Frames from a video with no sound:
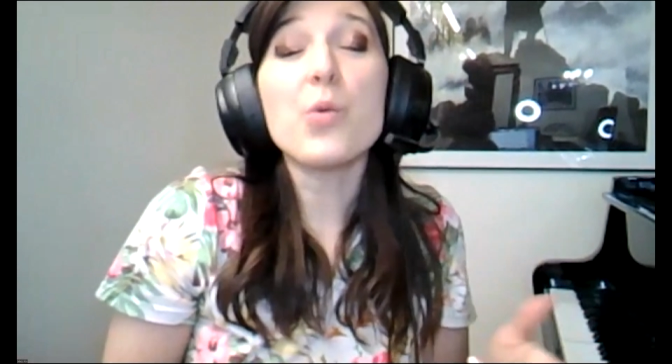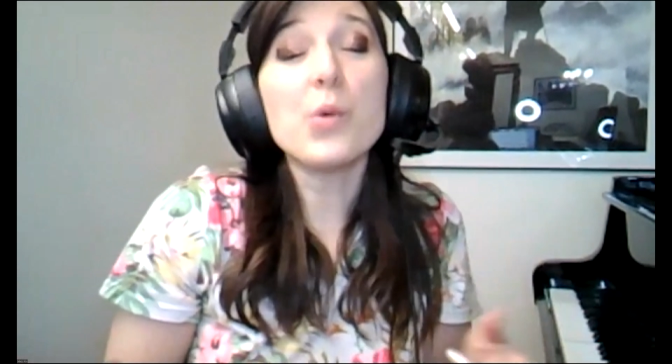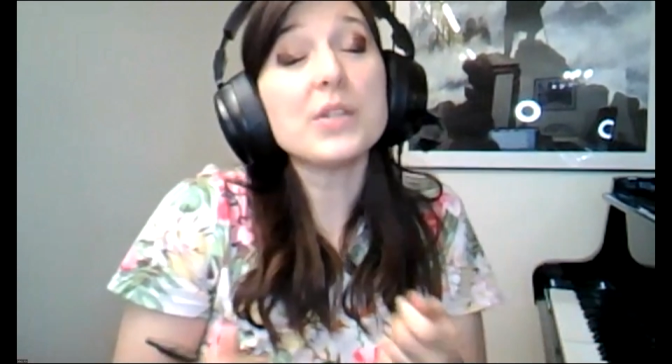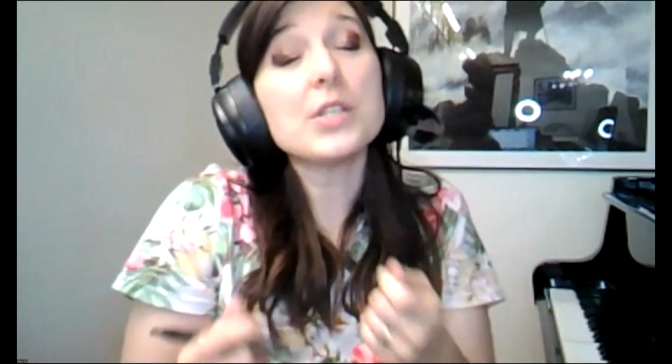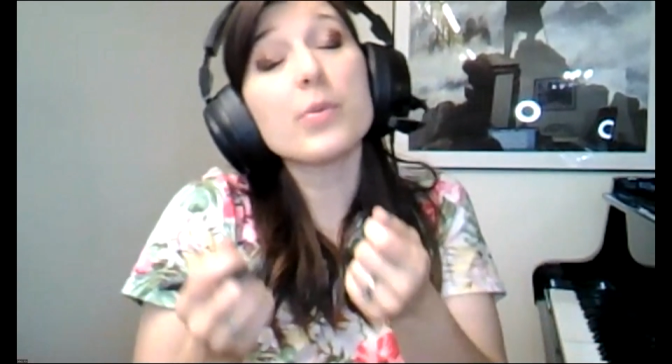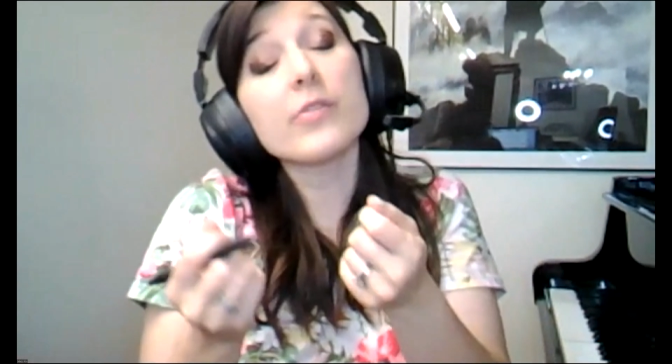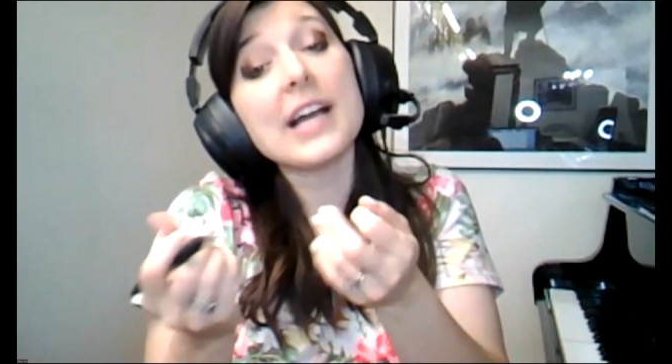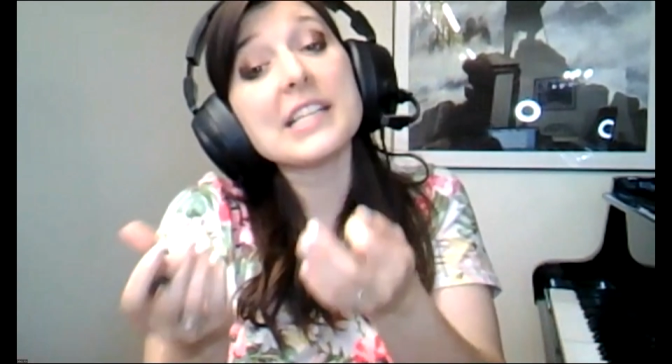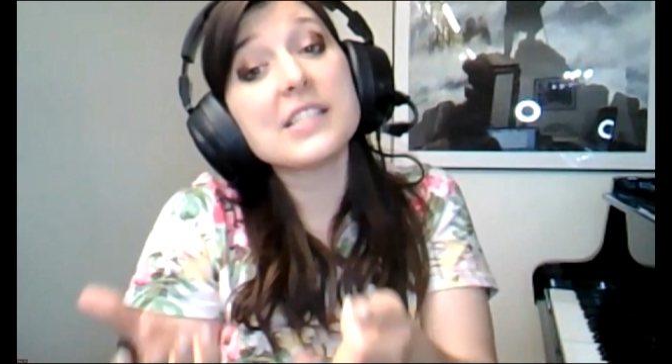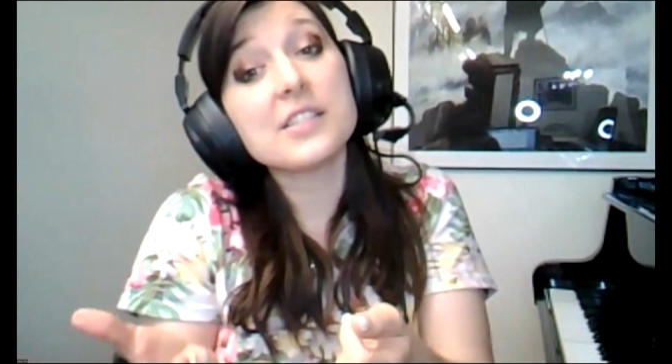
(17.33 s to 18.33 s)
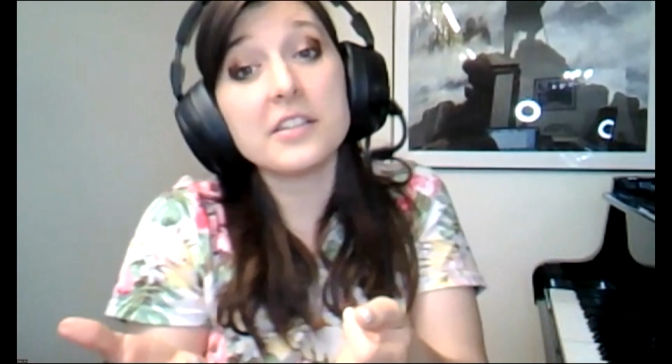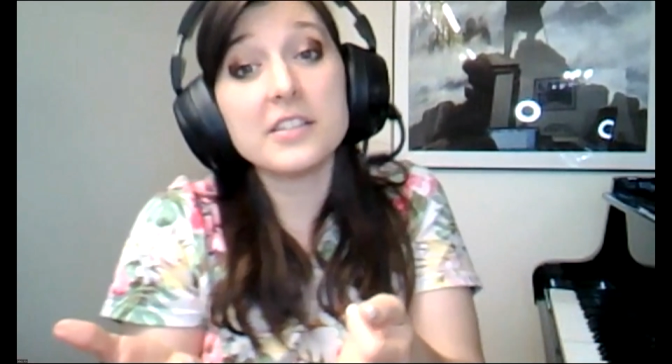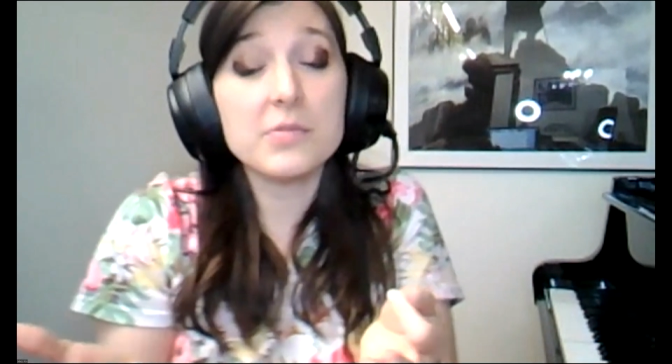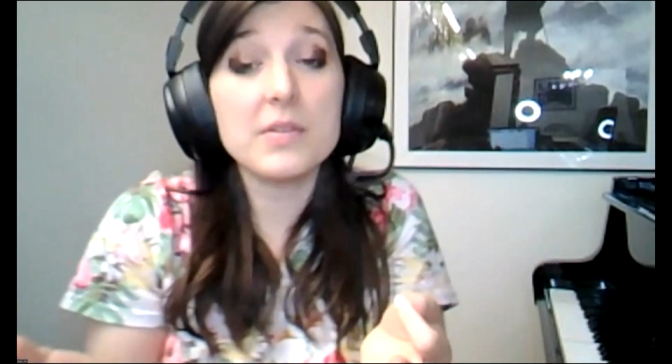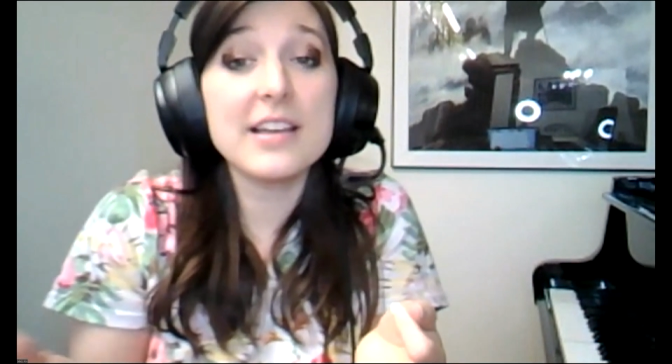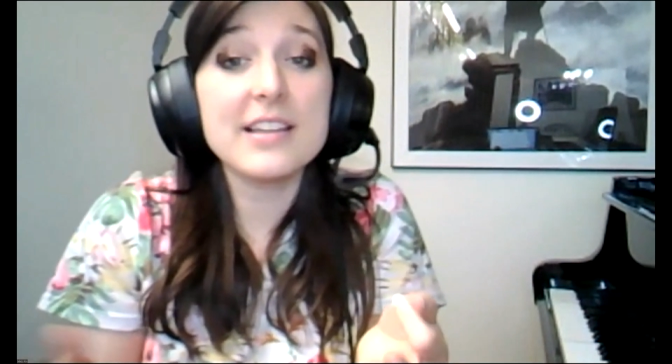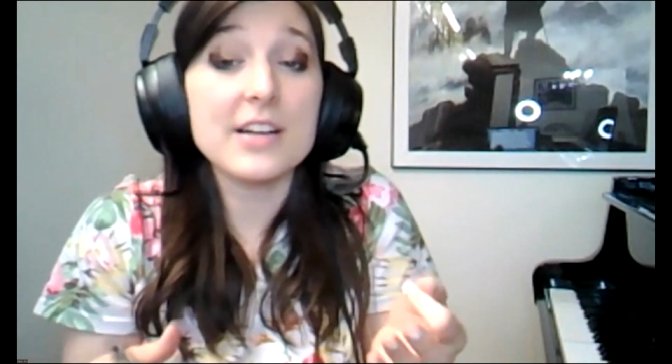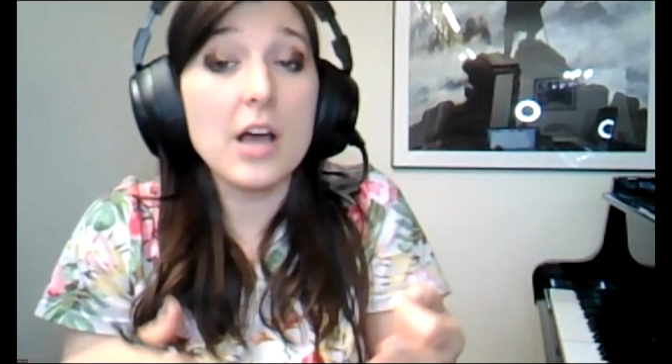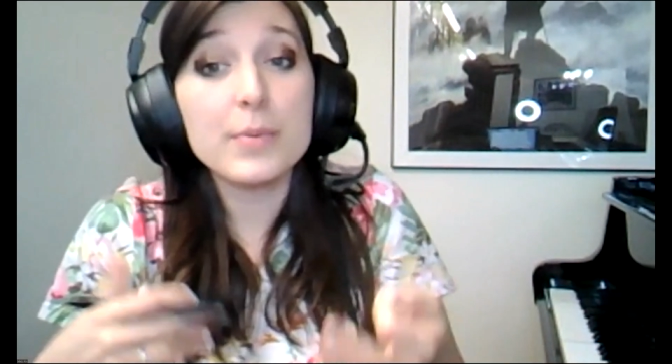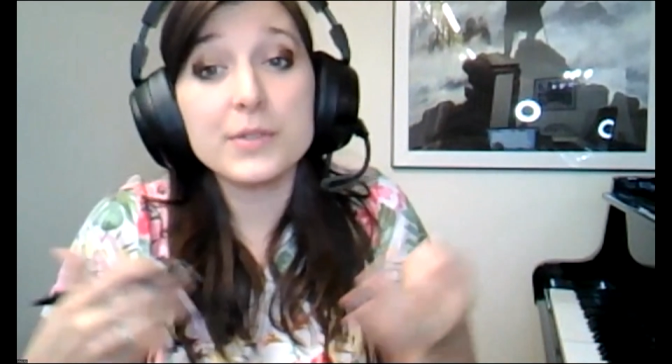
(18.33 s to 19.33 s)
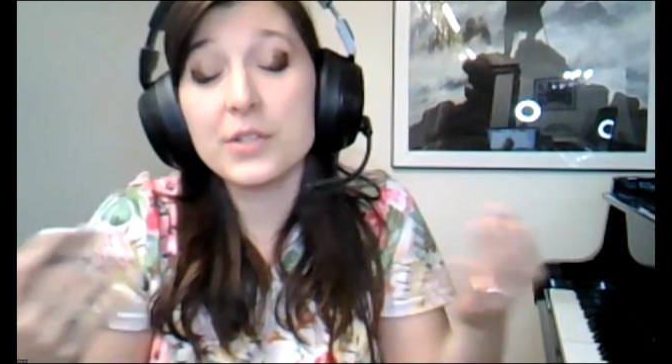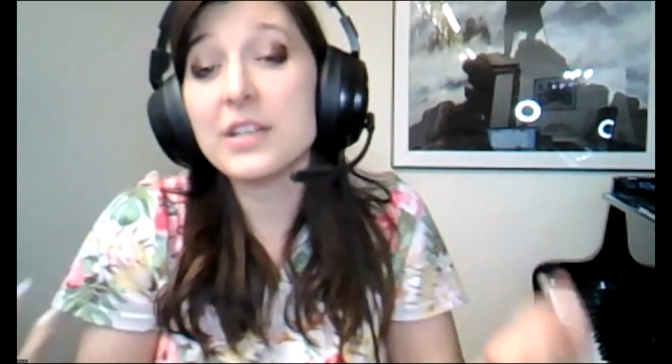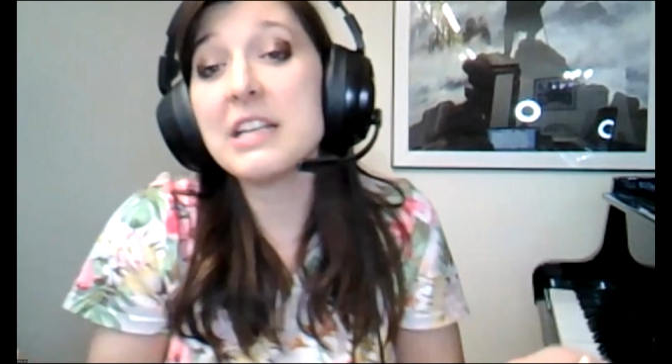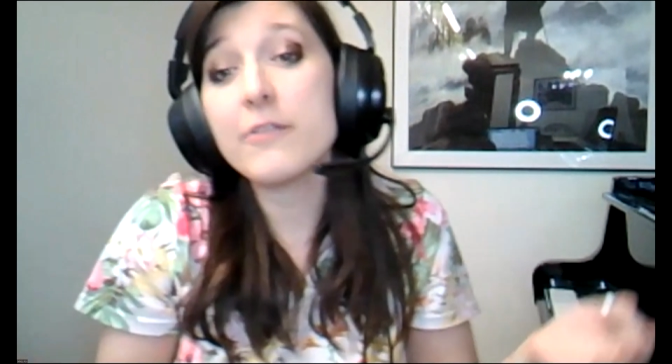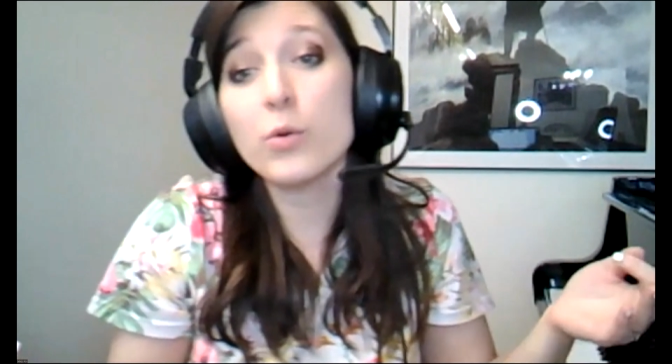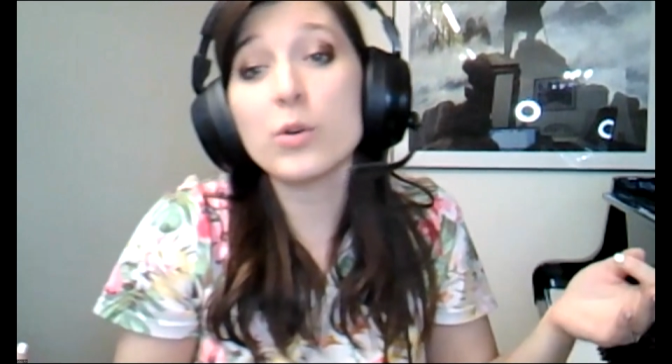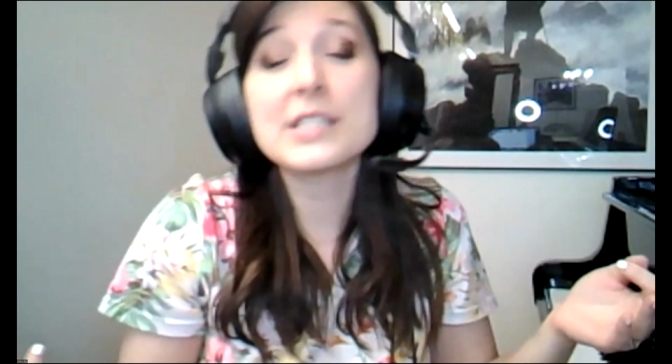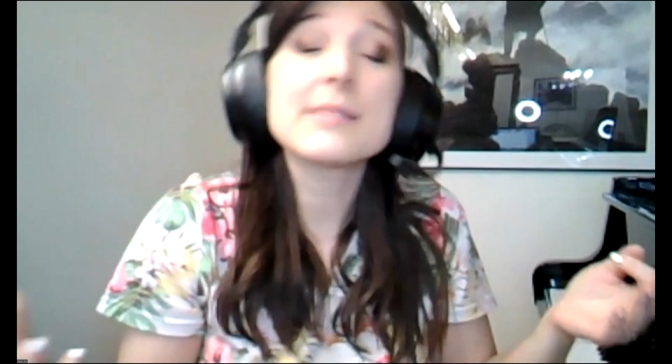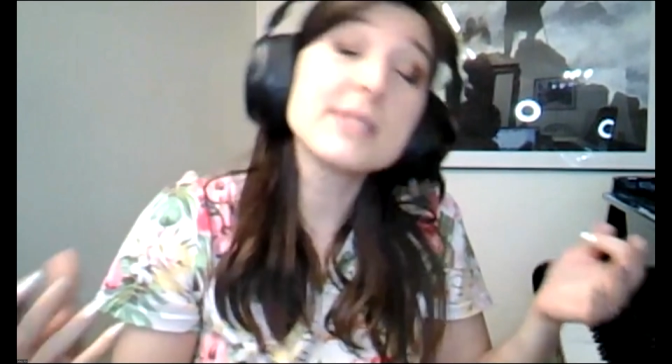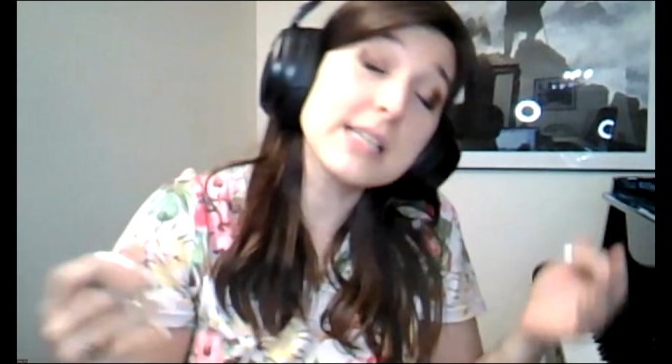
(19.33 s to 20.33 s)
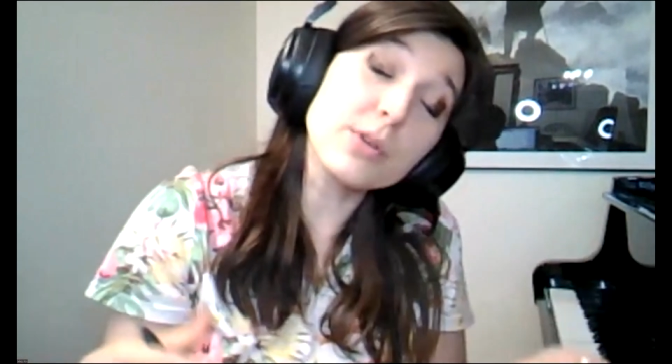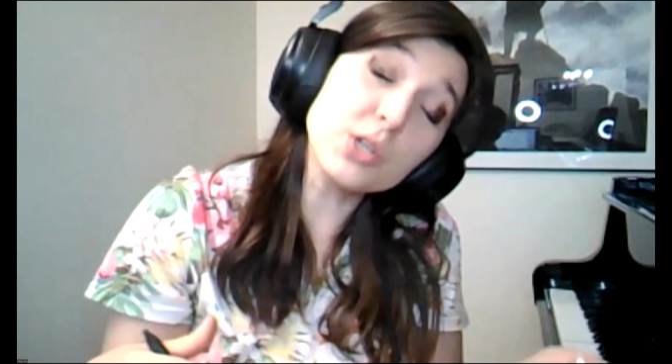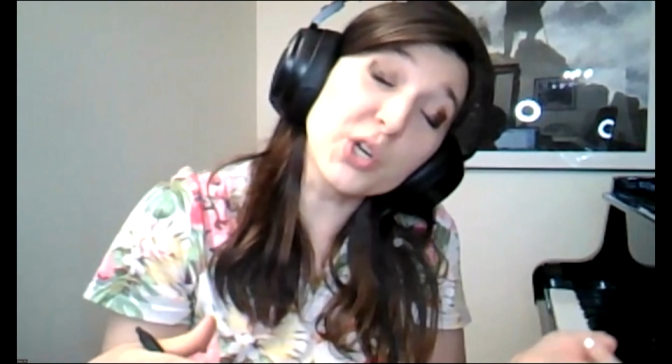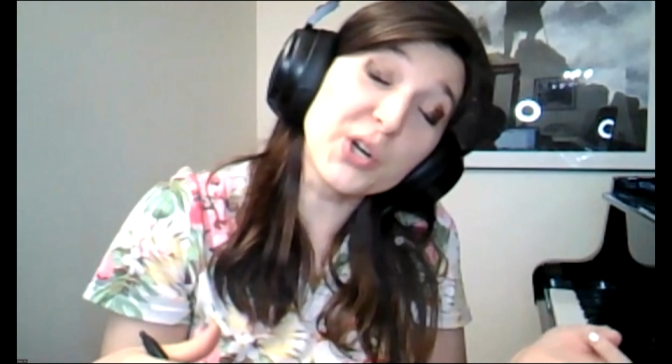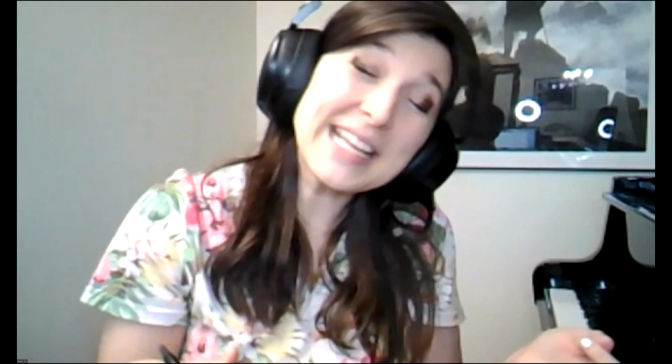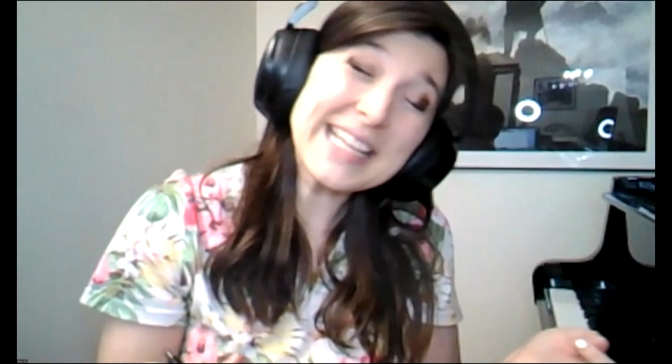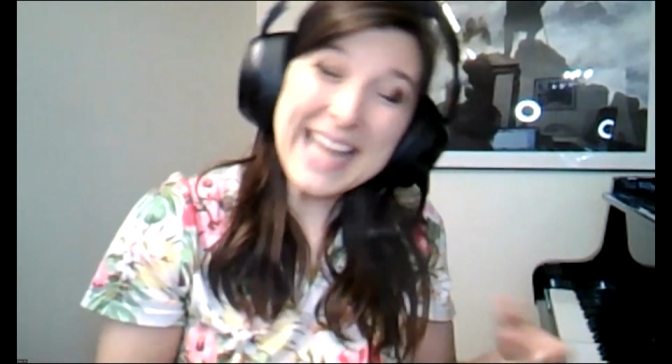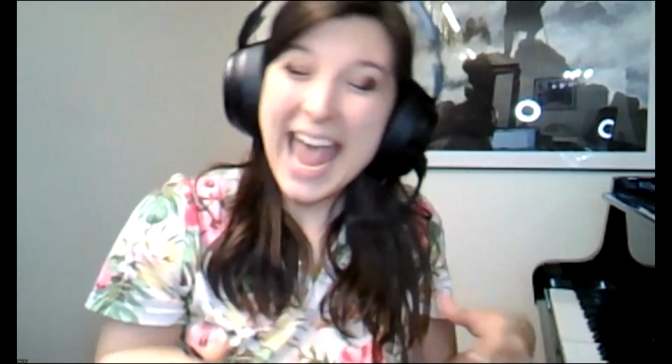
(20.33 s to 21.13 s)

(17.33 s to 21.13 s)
we want to provide students with an opportunity for some summer learning